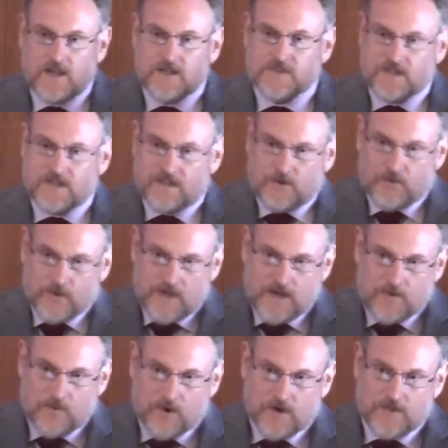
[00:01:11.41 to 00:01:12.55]
is the
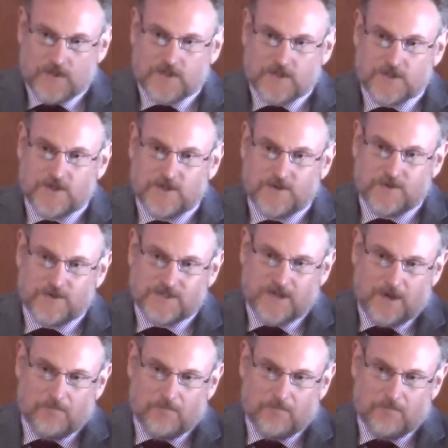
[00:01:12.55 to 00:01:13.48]
Greek word that is used.